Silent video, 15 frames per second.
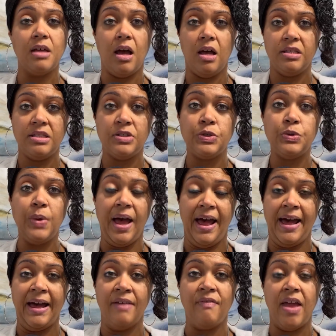us to
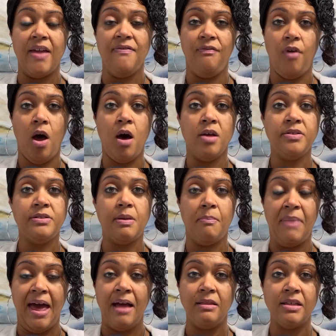have a false
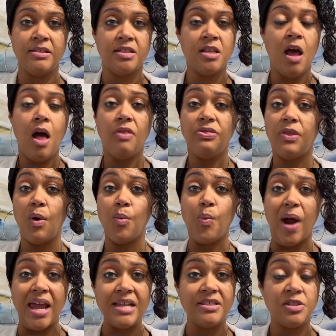balance. The
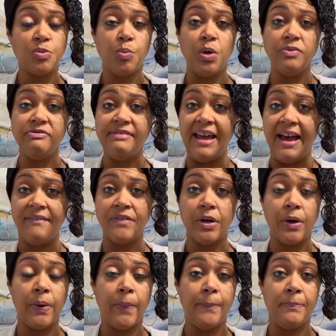weights will
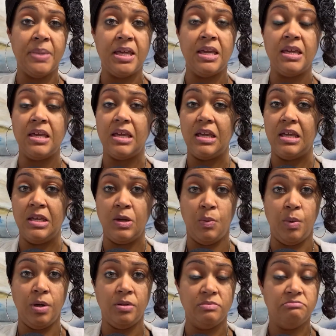never be
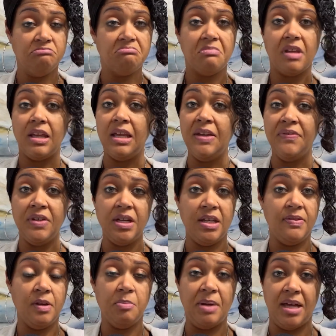equal, even
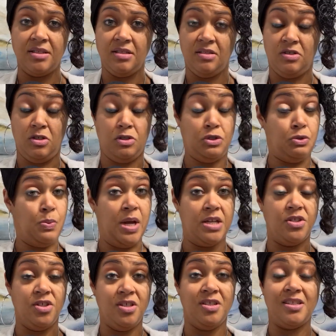in the best
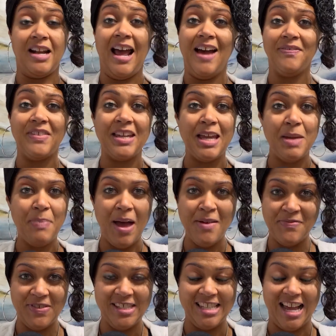situations. And I have to keep
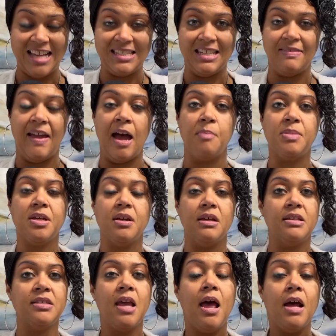emphasizing that
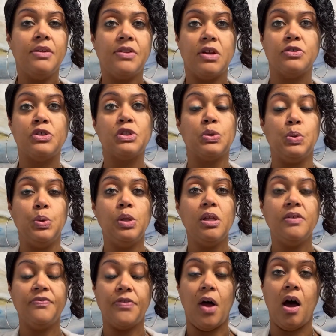because there's school
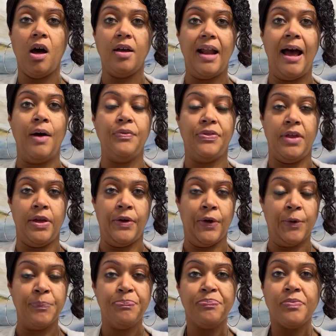of thought out
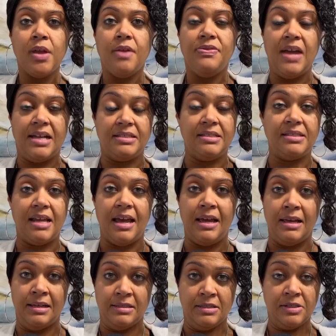there that
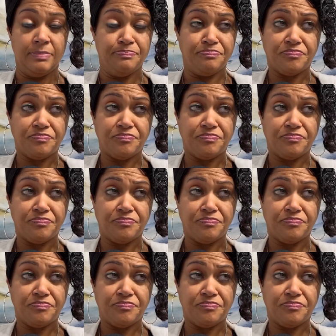says,